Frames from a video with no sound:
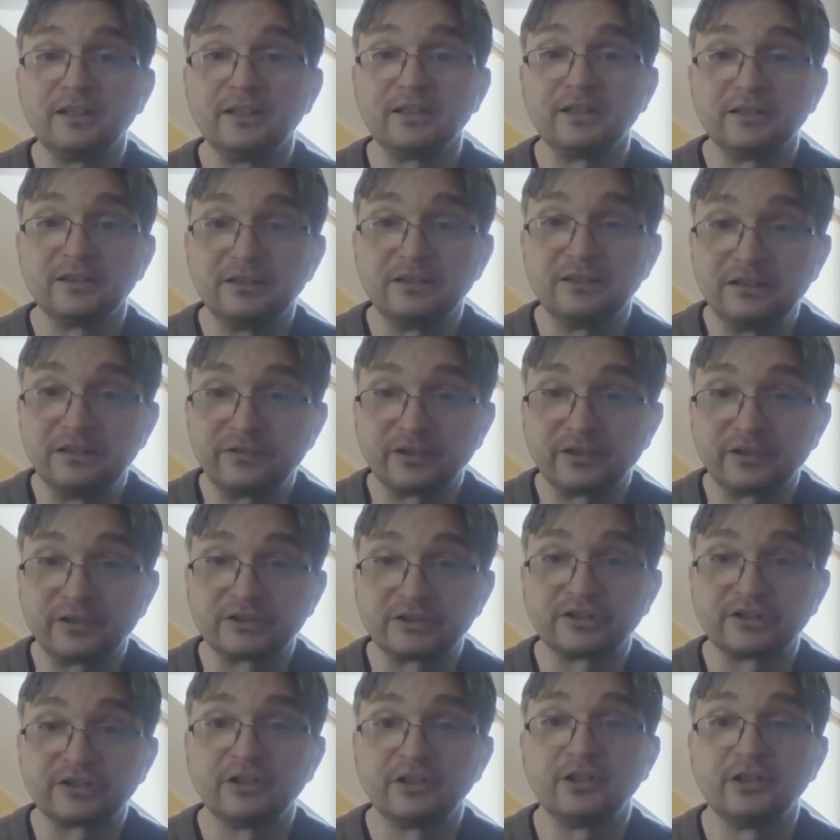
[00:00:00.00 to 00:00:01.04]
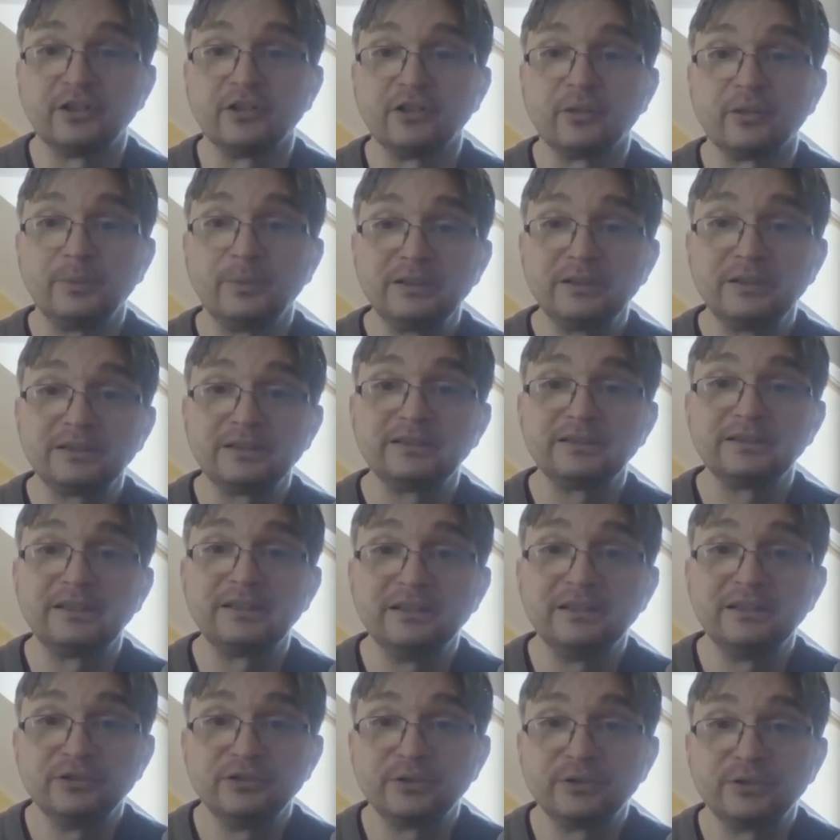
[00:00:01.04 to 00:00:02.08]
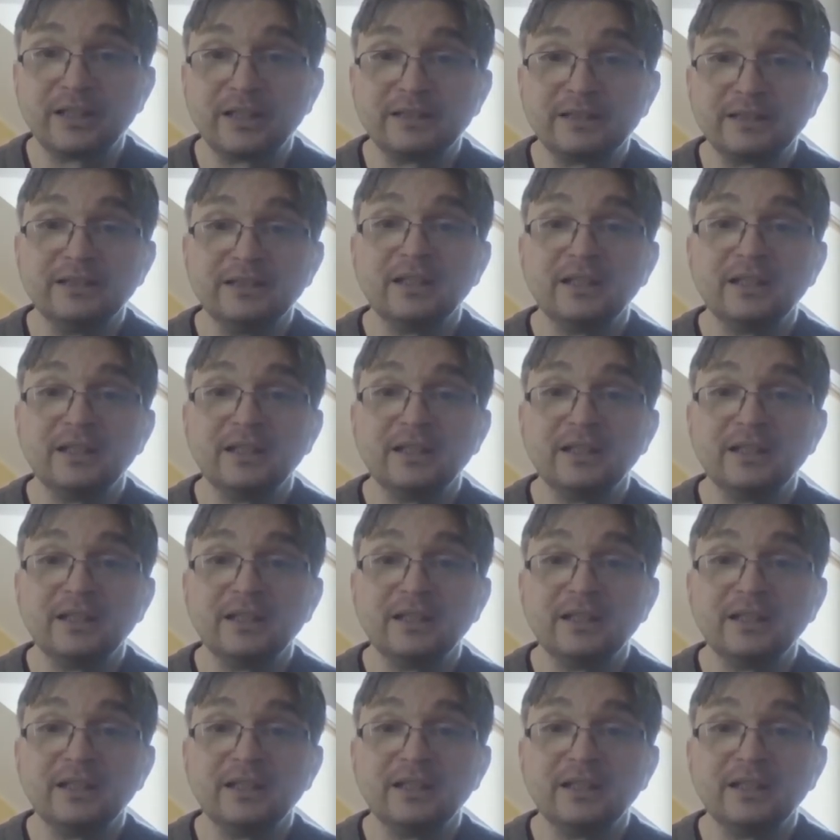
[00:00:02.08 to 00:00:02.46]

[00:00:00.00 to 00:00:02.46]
differs a bit, and here you can